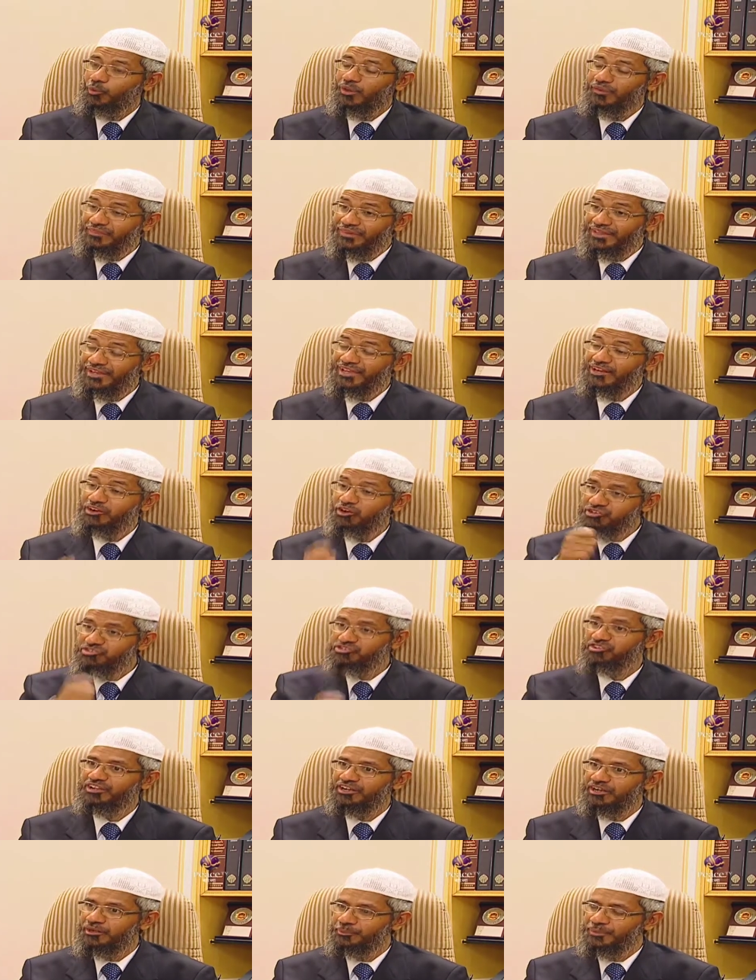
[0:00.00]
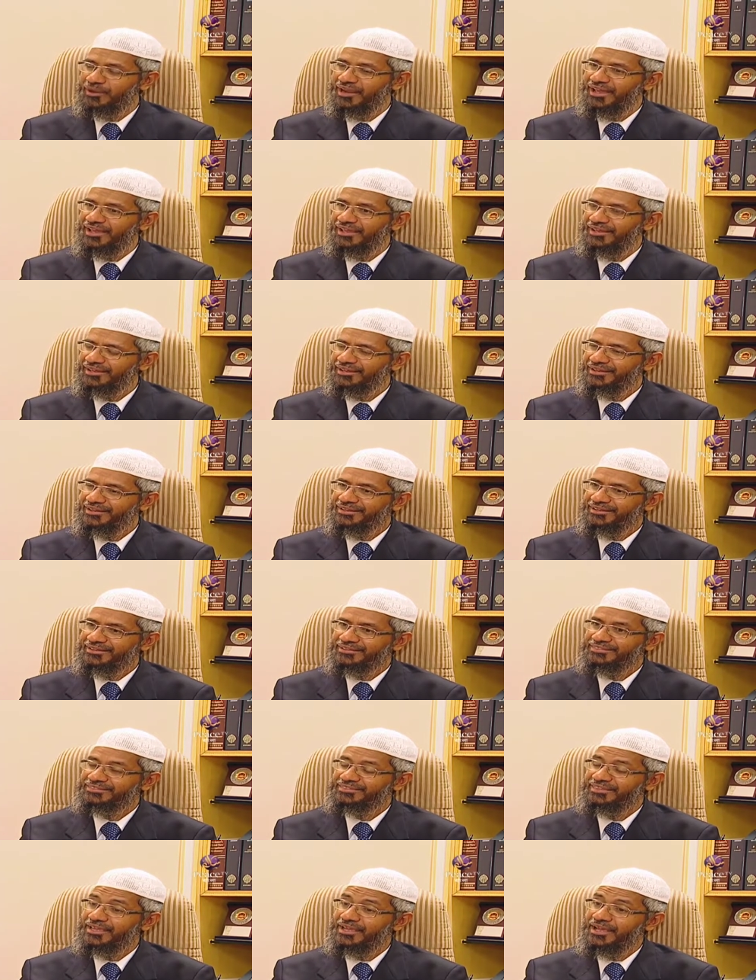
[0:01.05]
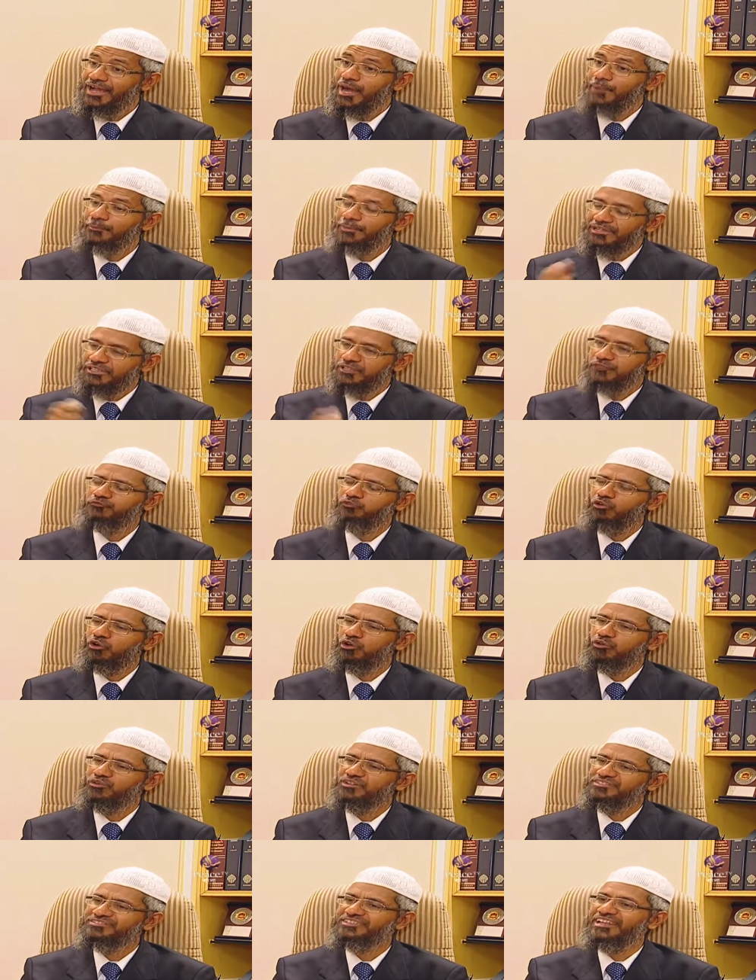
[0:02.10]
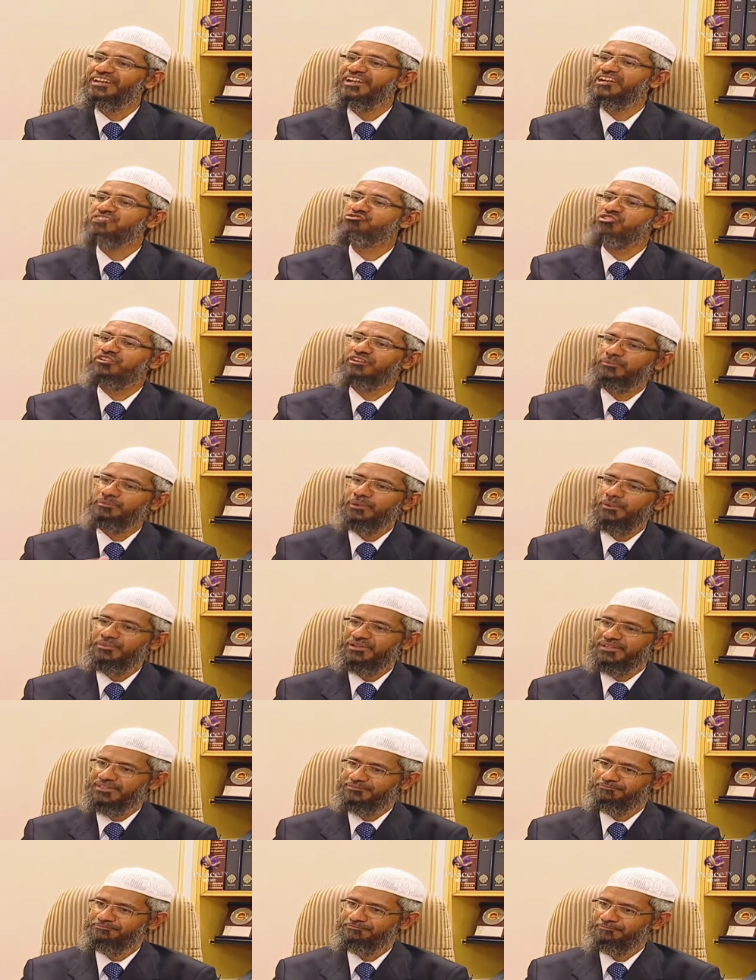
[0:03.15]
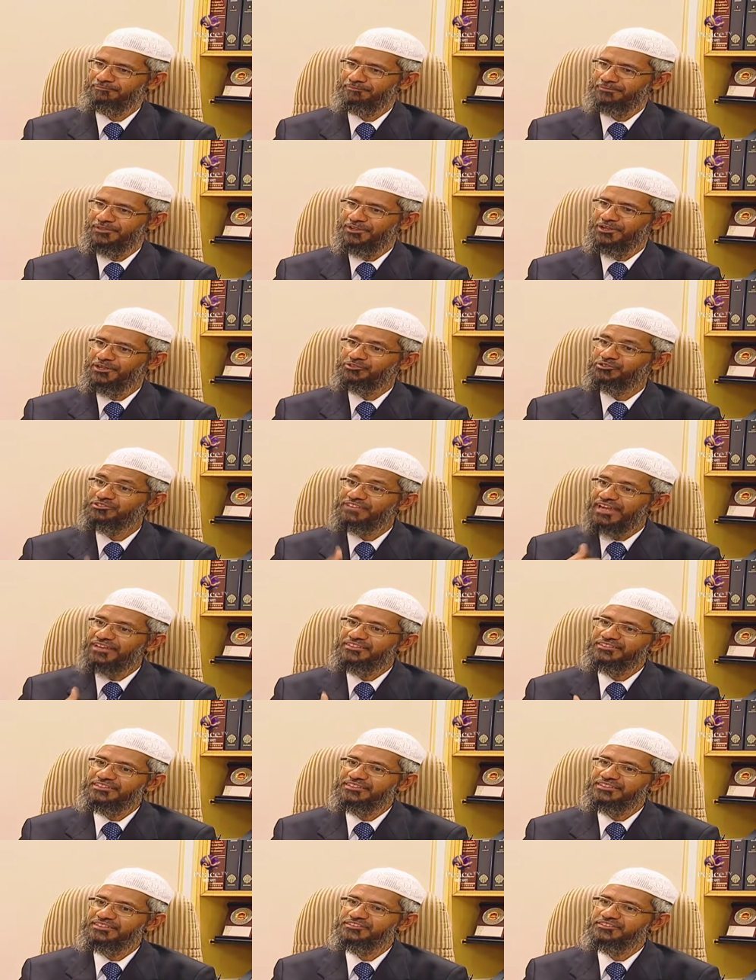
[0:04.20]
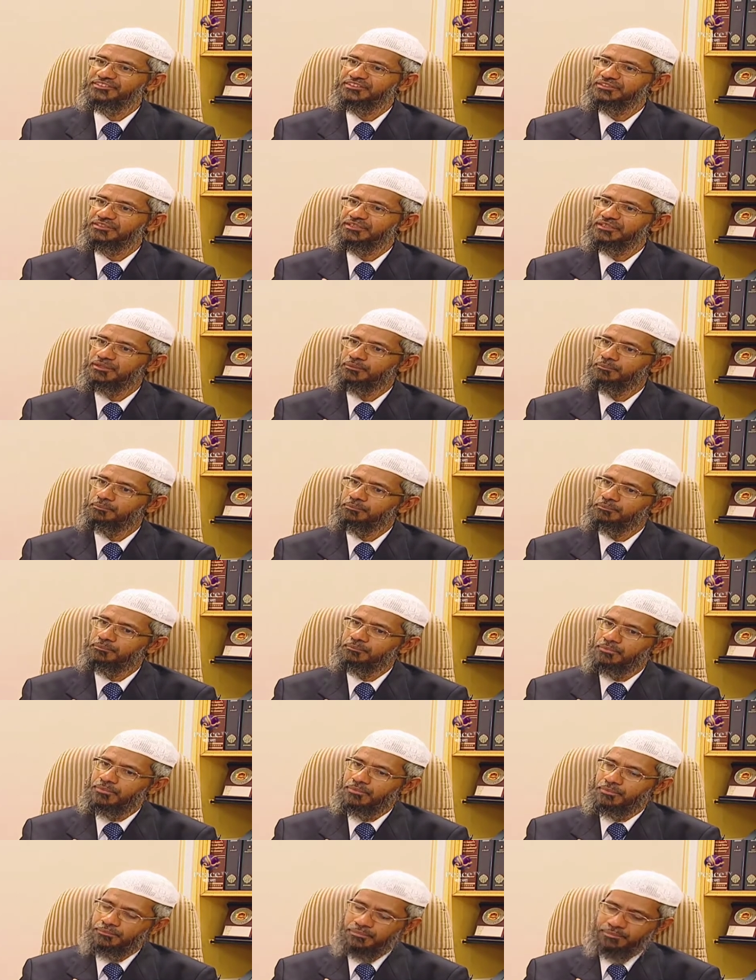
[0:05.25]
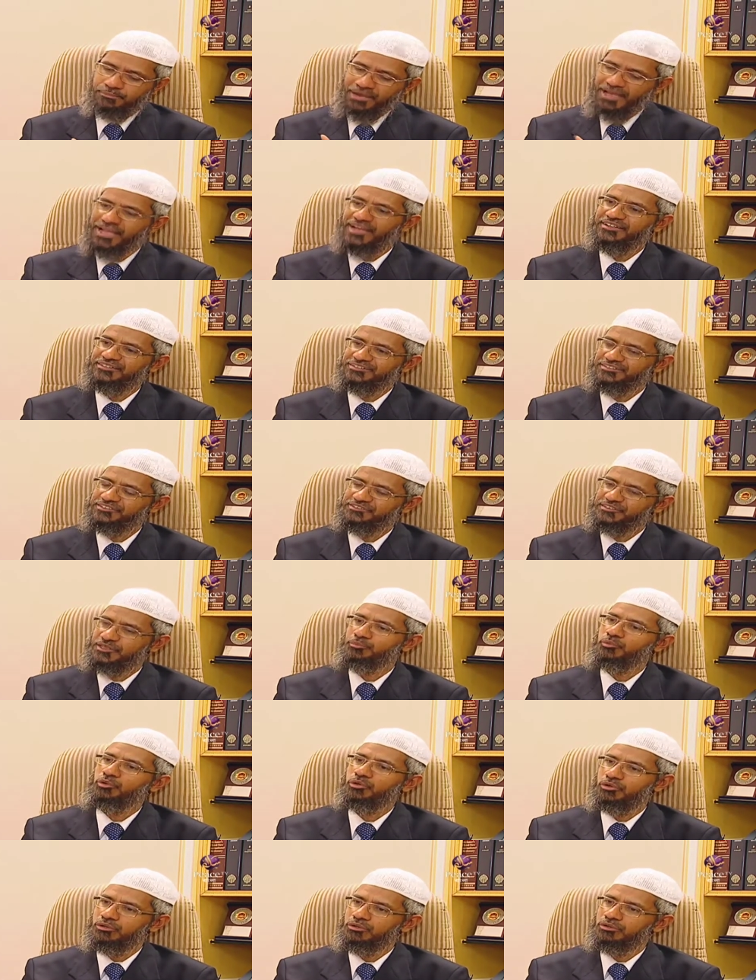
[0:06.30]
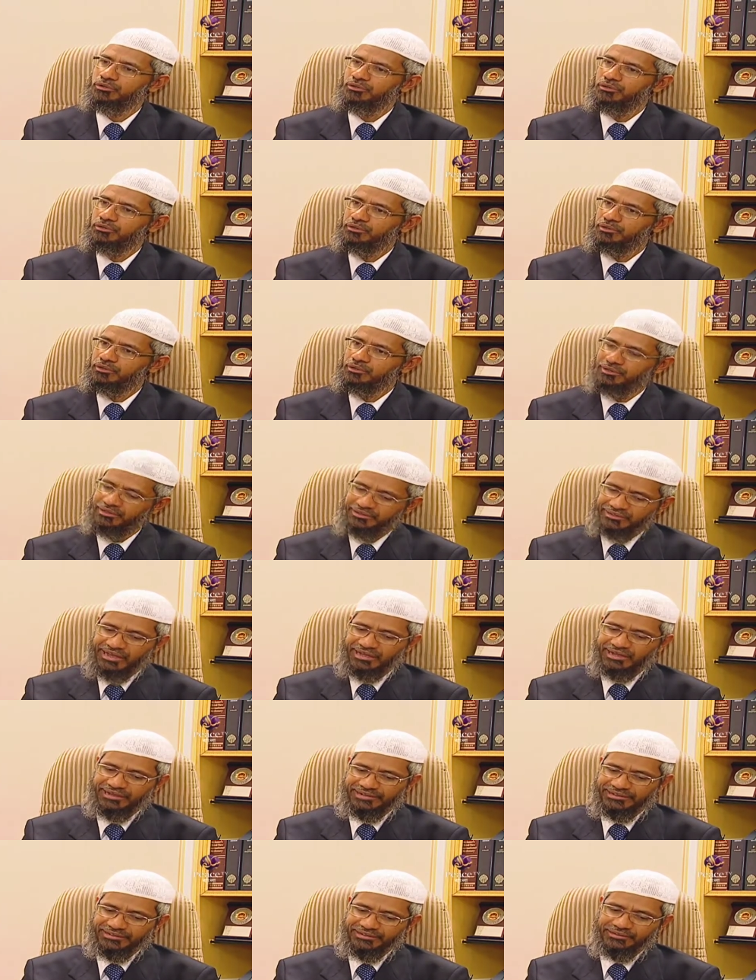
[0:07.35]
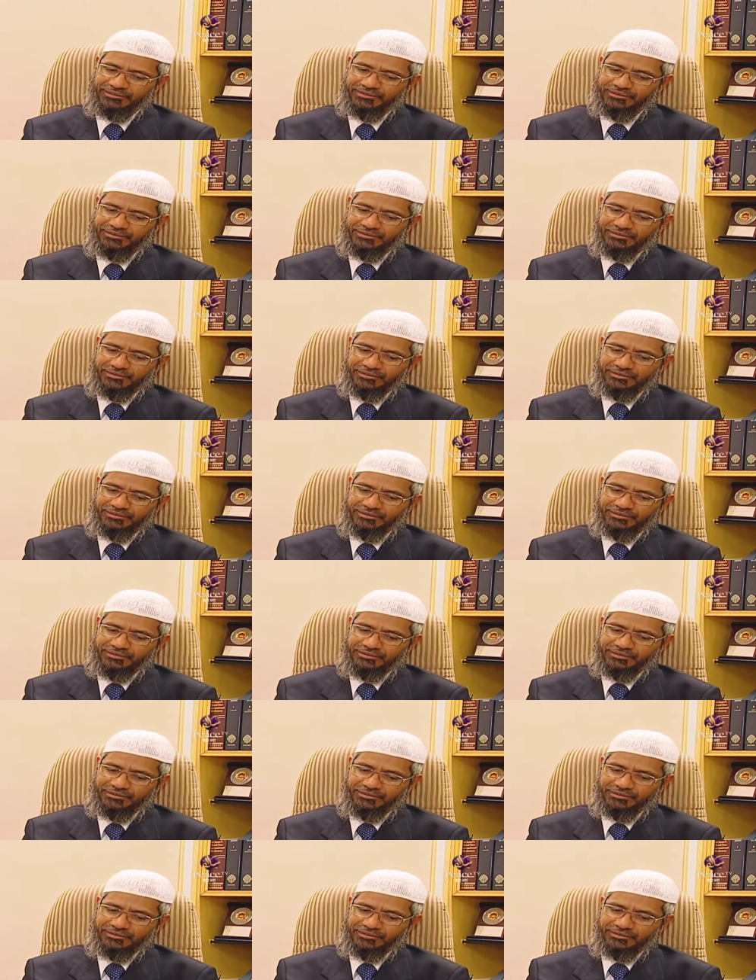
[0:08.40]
when they get a logical reply, they are better followers than a general public. So that's the reason my answers are more targeting